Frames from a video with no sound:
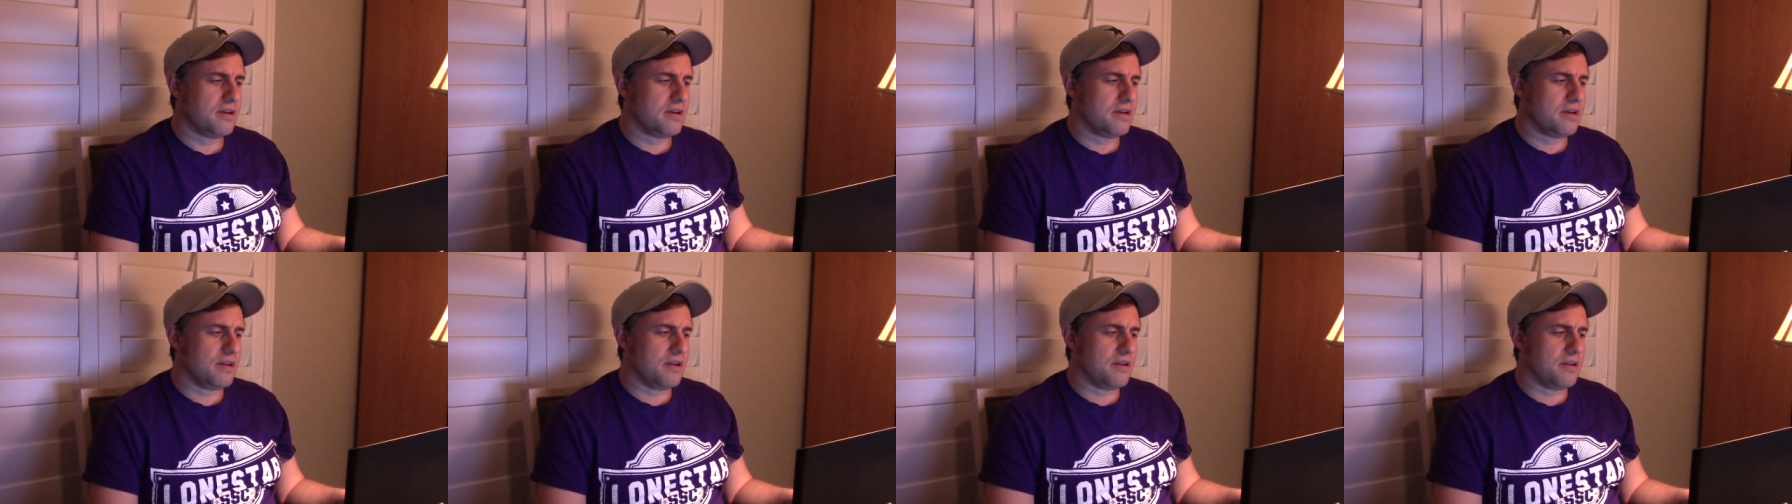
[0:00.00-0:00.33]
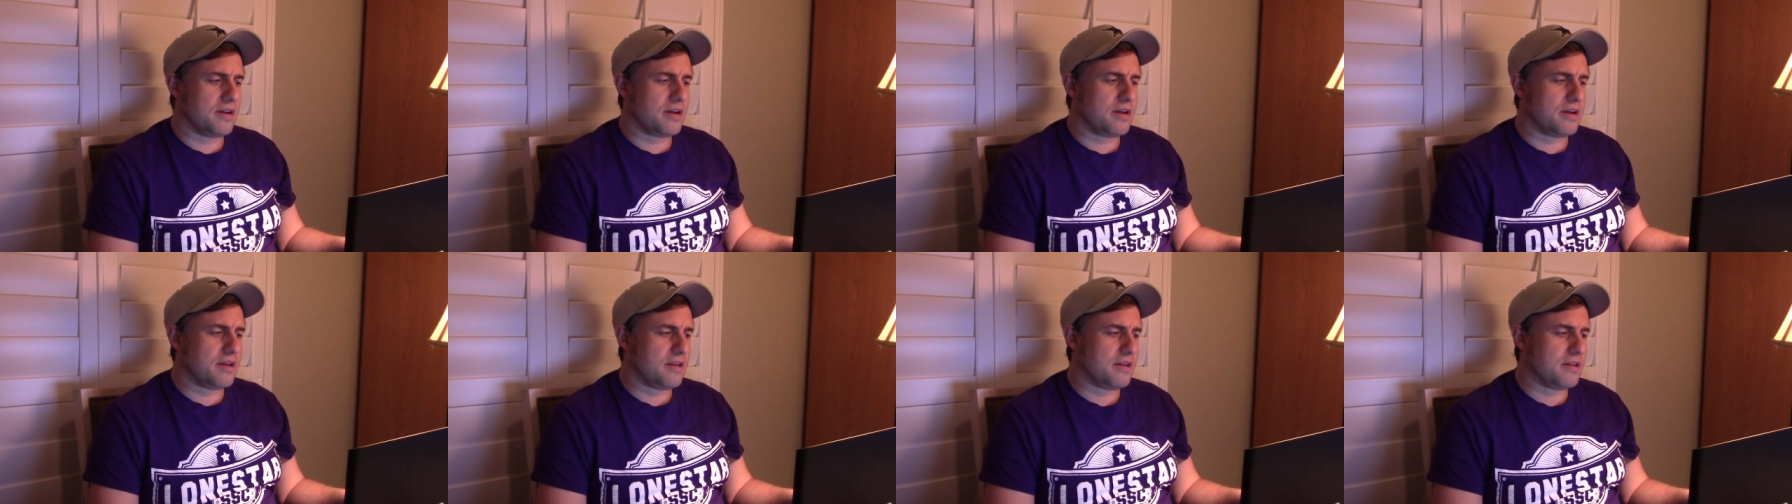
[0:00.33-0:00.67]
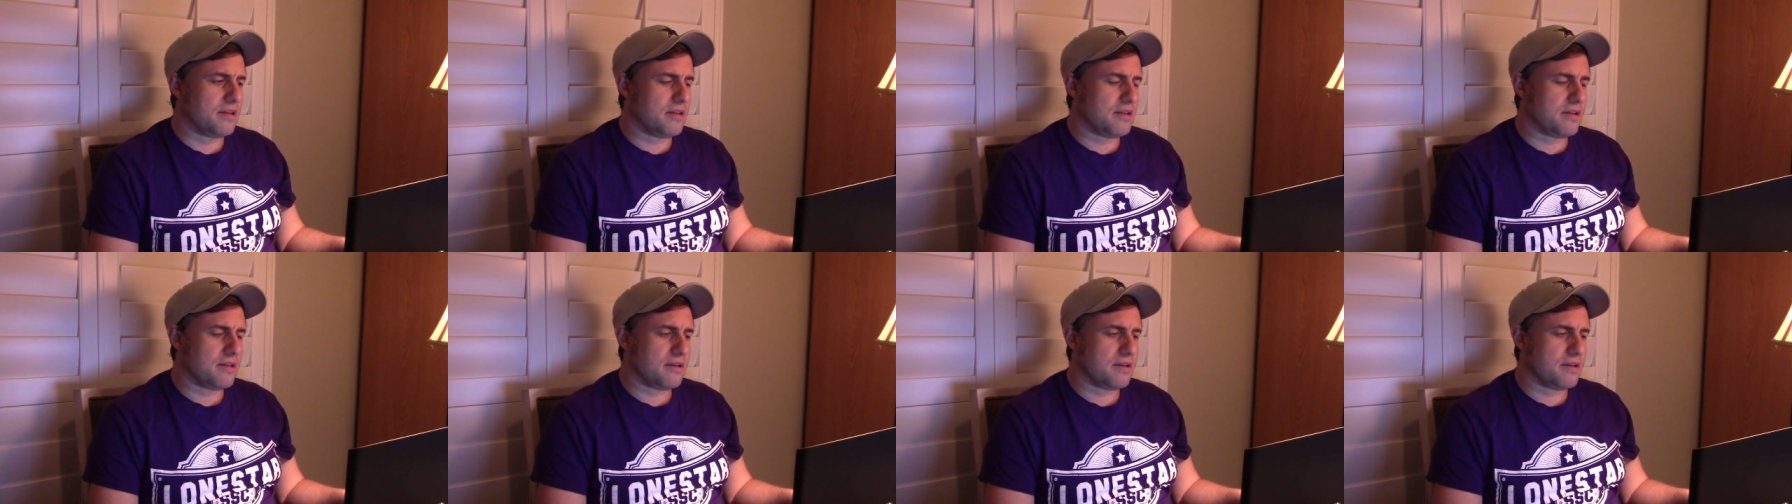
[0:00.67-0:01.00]
you know,
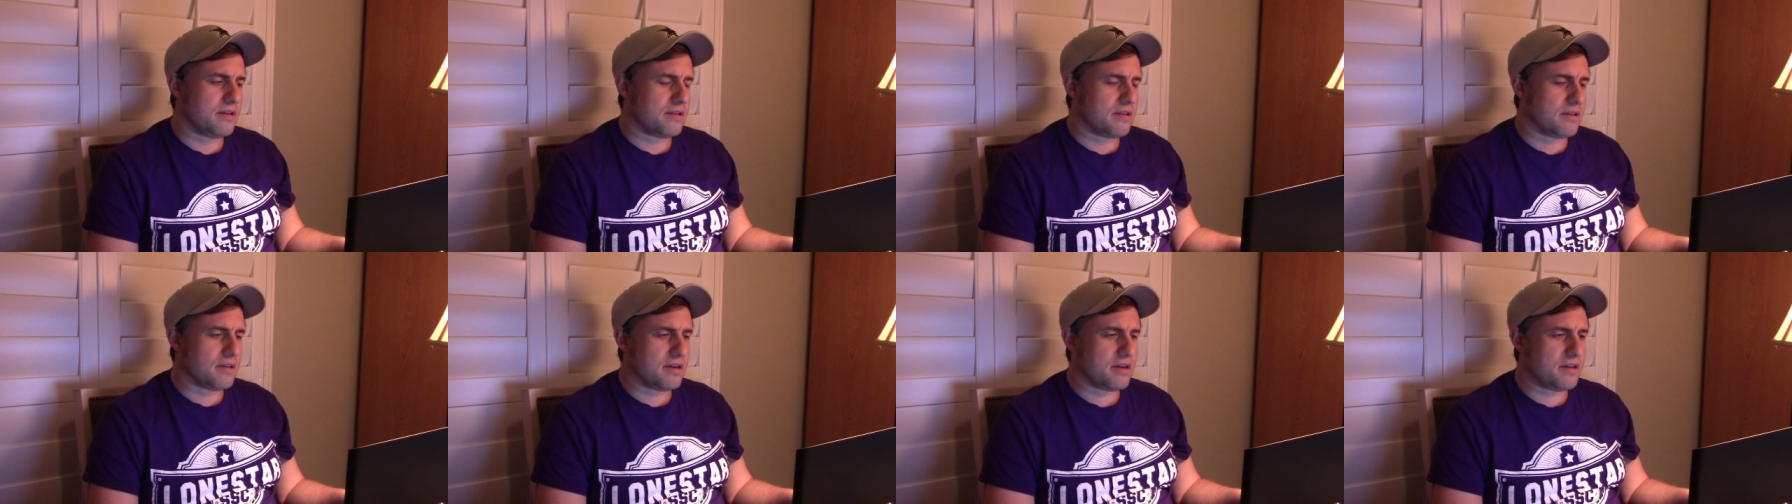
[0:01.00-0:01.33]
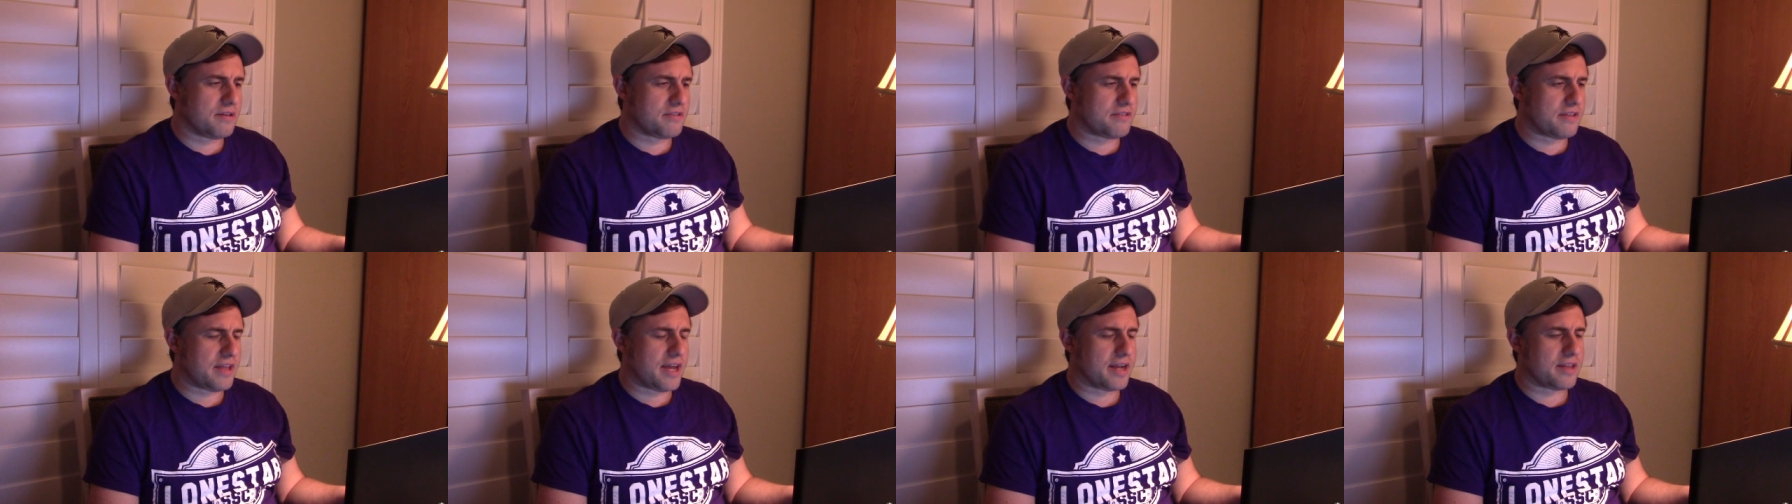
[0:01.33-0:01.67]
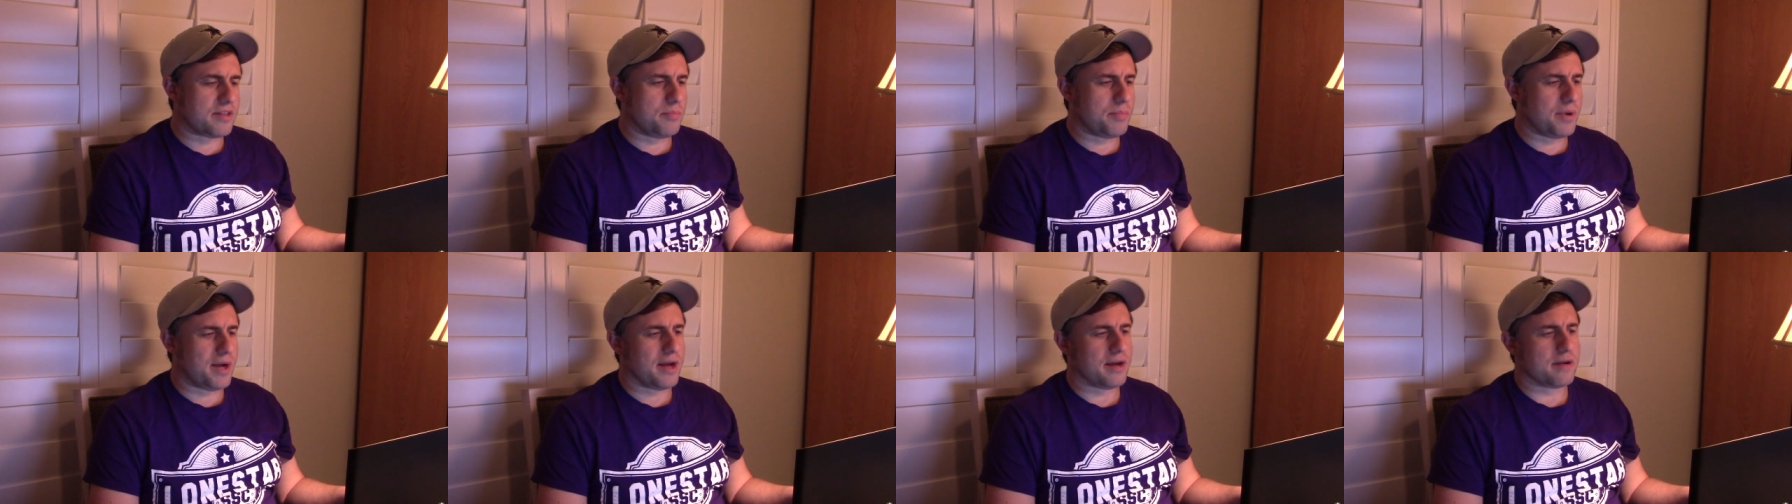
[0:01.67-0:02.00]
they're gonna stack
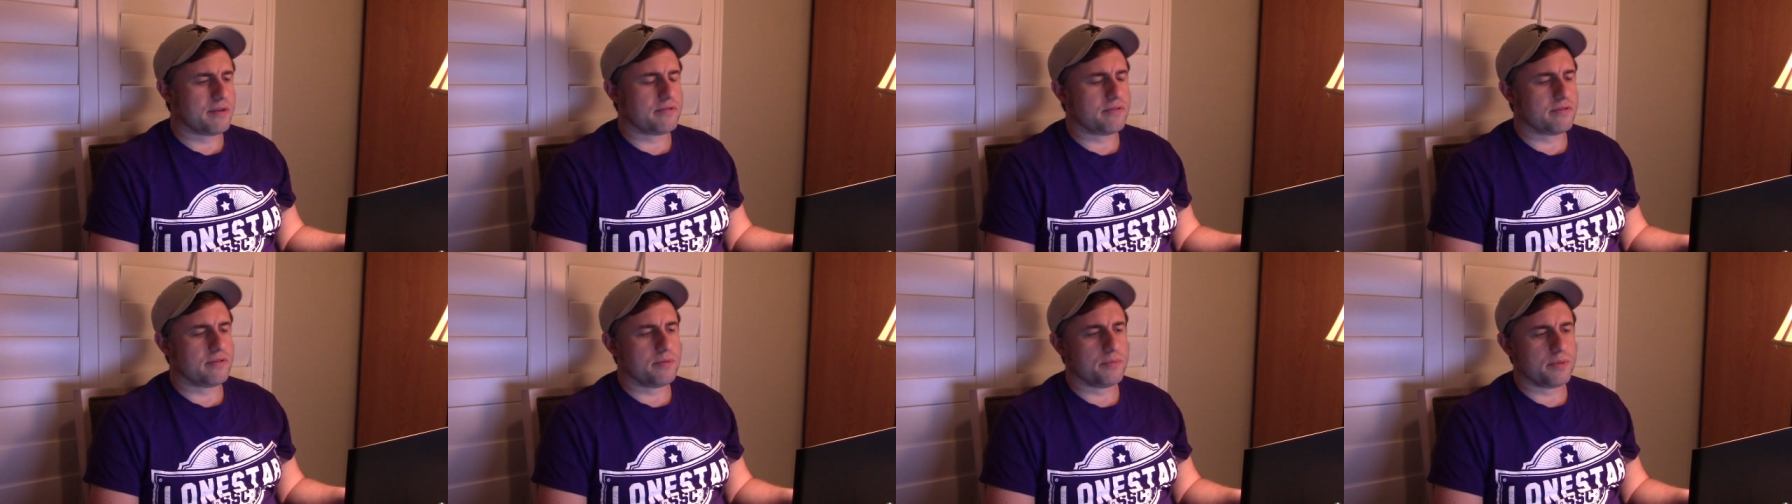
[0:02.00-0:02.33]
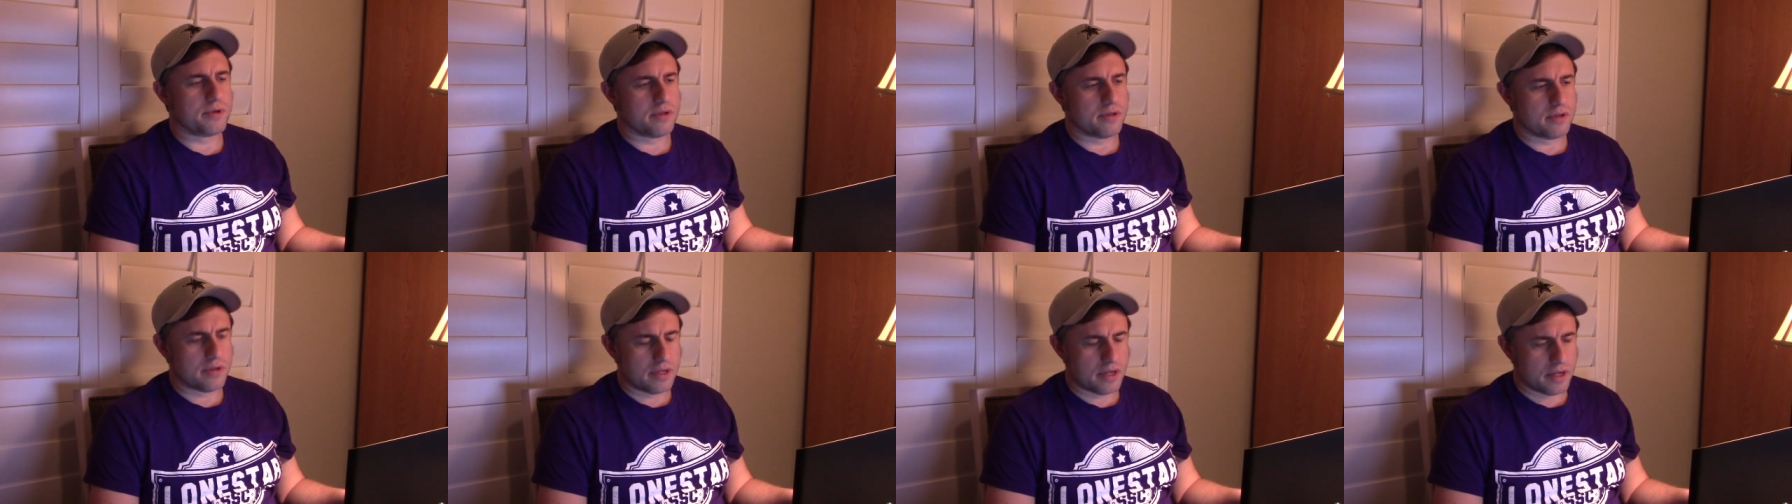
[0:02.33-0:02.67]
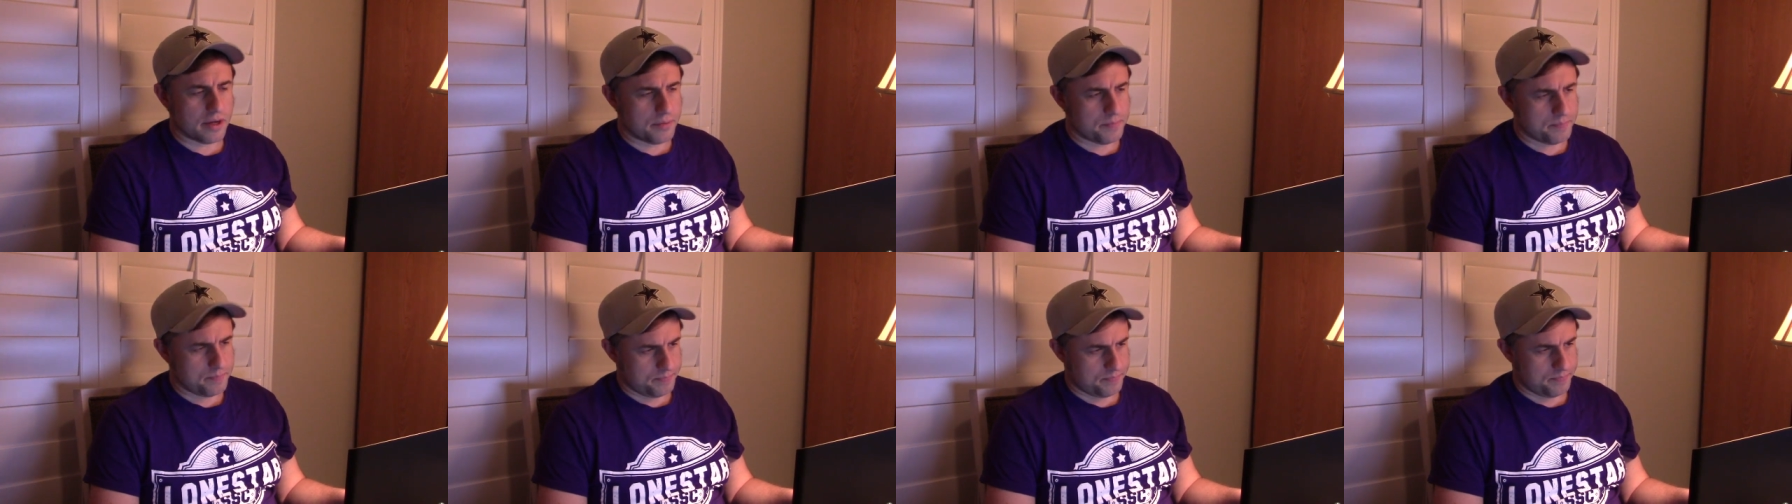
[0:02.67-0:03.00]
the box. I mean, you know,